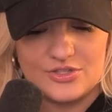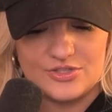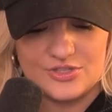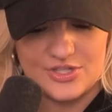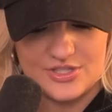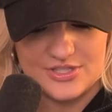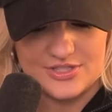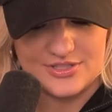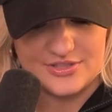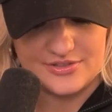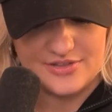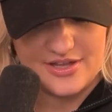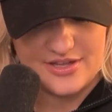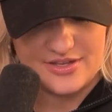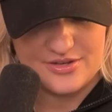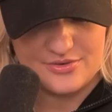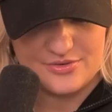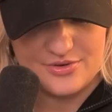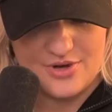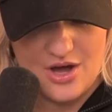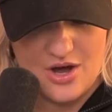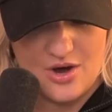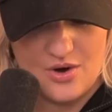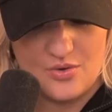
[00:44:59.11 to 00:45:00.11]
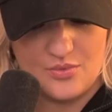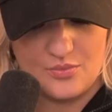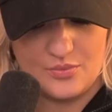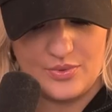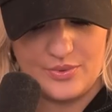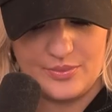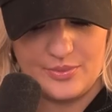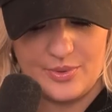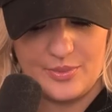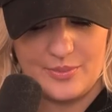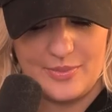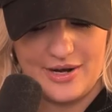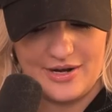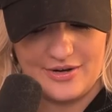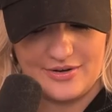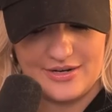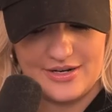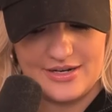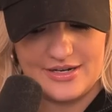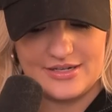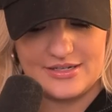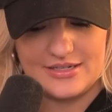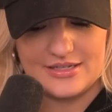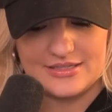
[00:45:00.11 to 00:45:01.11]
Just to let you know, we were
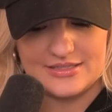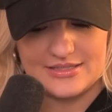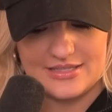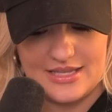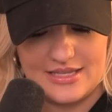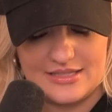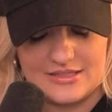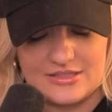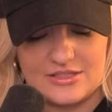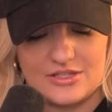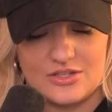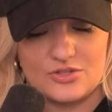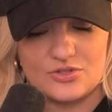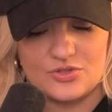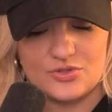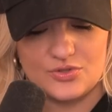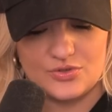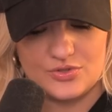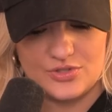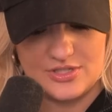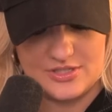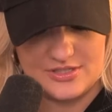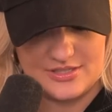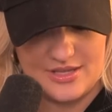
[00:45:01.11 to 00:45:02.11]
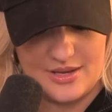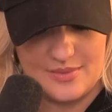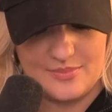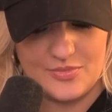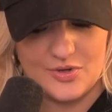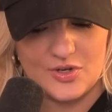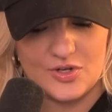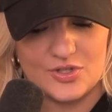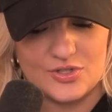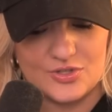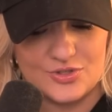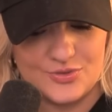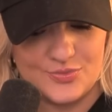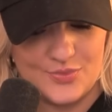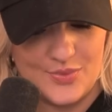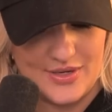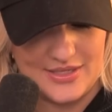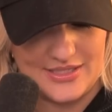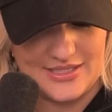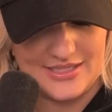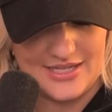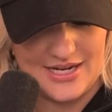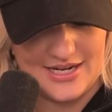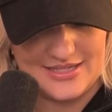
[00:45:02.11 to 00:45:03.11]
married since December
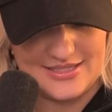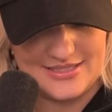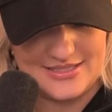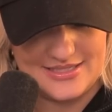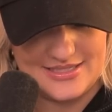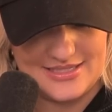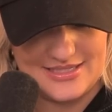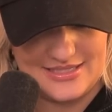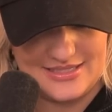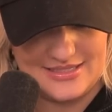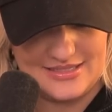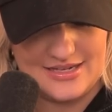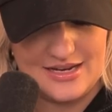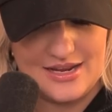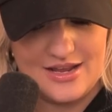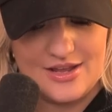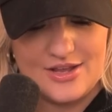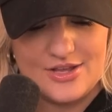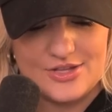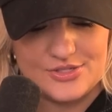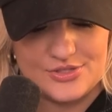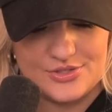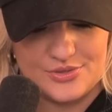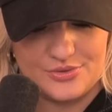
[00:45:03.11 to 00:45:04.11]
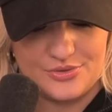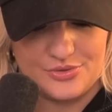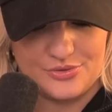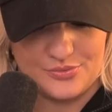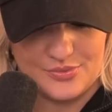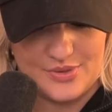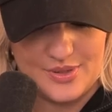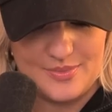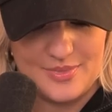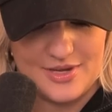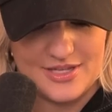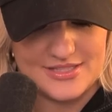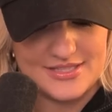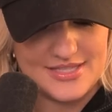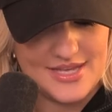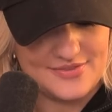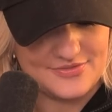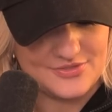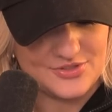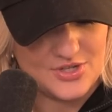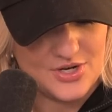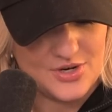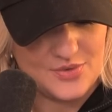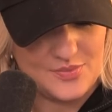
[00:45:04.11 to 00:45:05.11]
2019, so 3 months
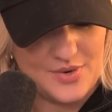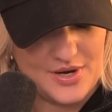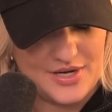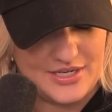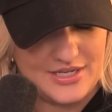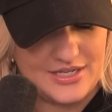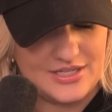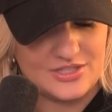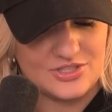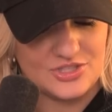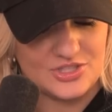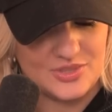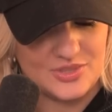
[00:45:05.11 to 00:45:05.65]
after our wedding,